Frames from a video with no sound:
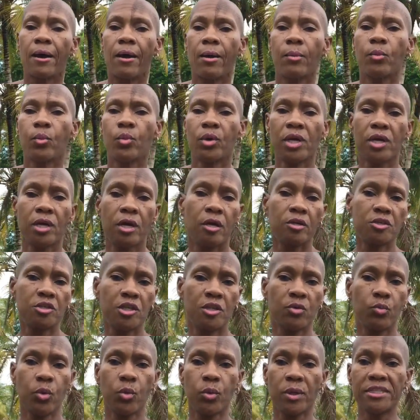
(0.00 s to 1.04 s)
We
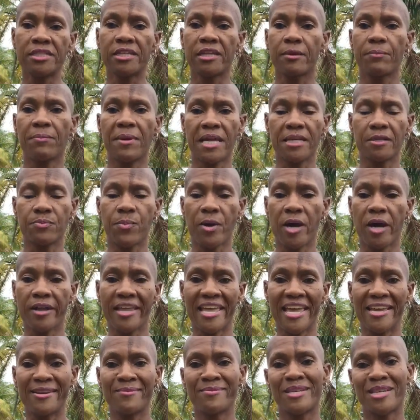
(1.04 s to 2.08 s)
went to the baseball
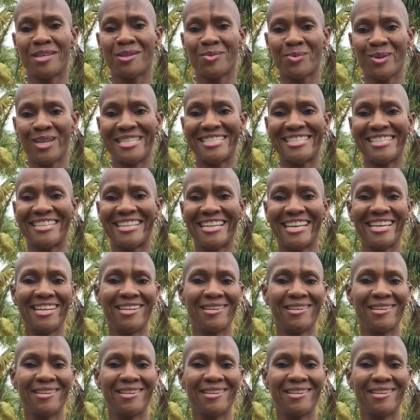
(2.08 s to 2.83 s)
game just recently.